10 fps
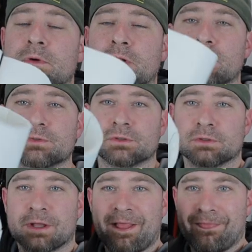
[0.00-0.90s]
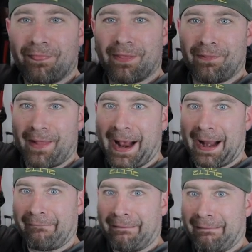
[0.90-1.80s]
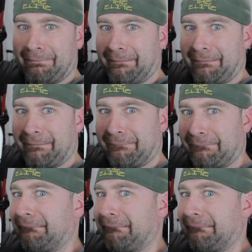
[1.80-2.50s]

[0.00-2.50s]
closer than that right